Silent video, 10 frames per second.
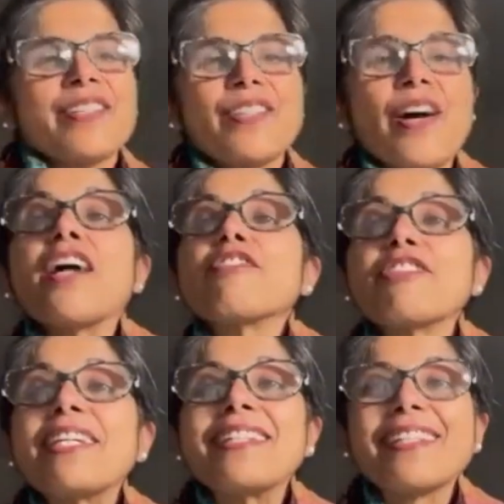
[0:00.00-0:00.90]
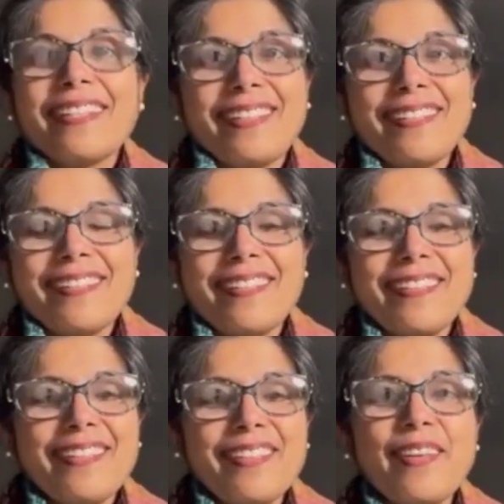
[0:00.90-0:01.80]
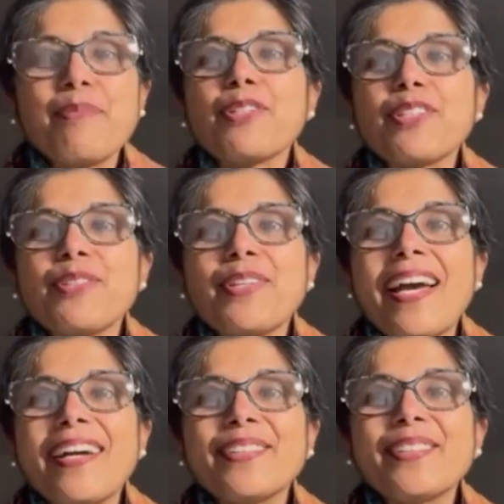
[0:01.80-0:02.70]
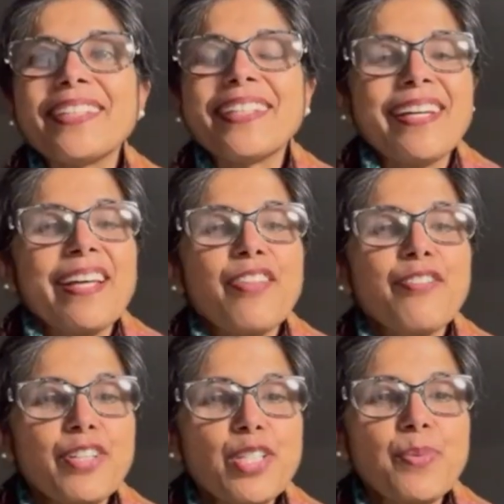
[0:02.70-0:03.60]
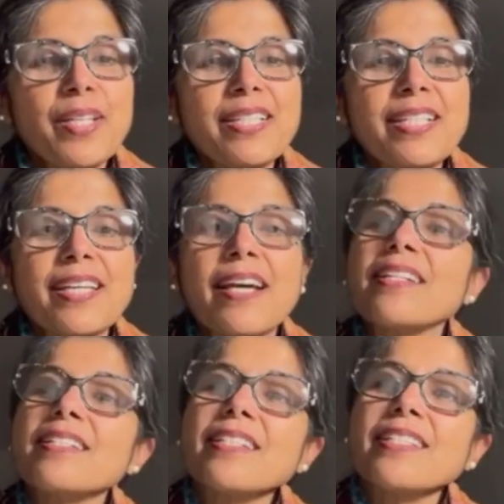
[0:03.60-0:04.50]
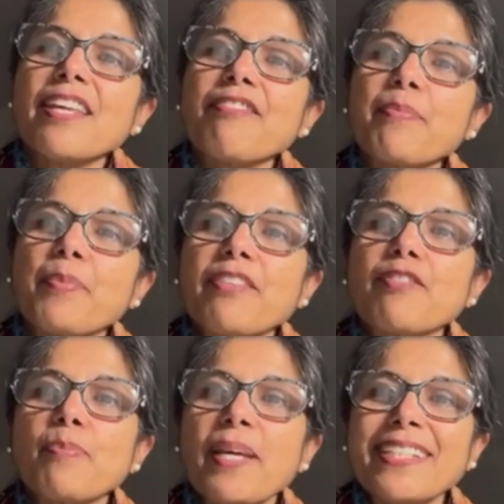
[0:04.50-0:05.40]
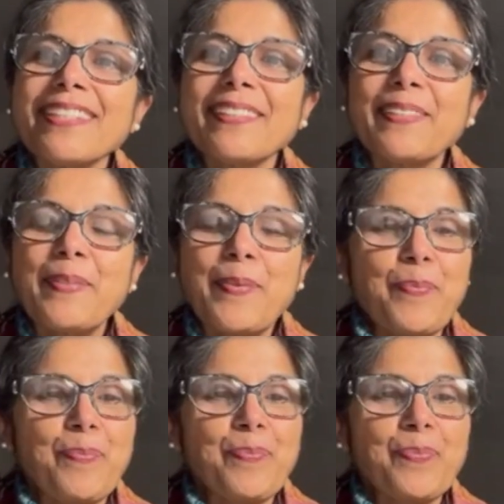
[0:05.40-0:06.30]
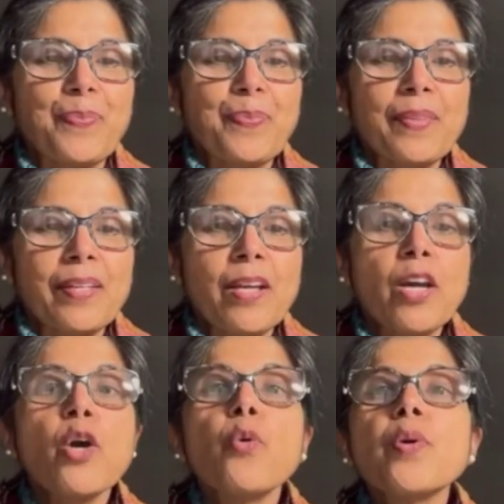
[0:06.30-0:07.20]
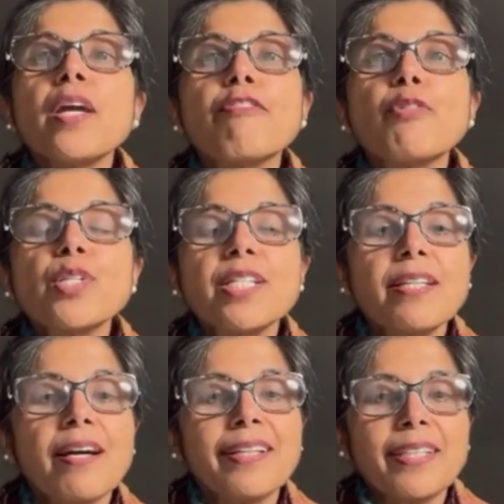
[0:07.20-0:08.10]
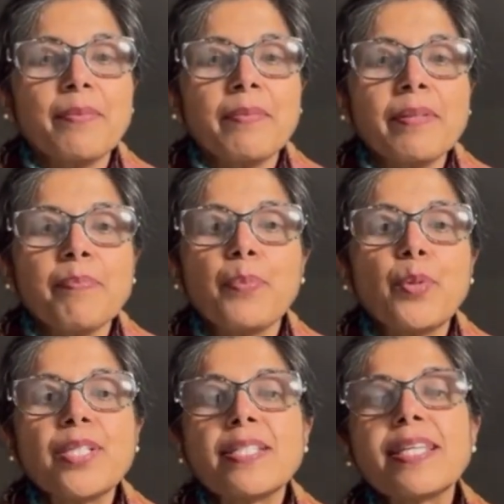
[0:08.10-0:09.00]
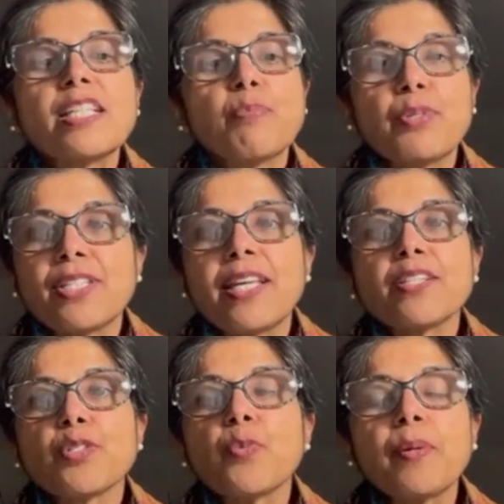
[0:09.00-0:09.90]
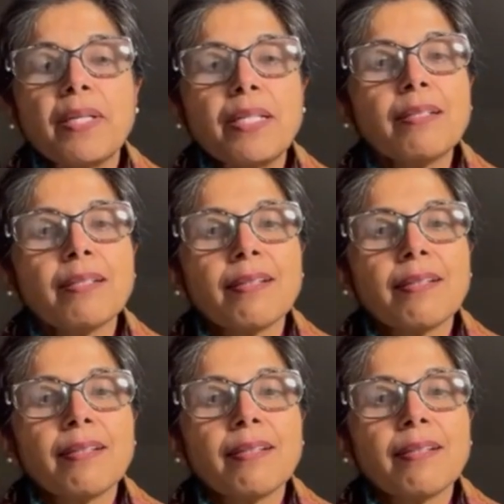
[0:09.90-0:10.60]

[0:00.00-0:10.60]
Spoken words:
So I'll read them to you now. The first one is entitled A Safe and Brave Space. We are 49.6% women.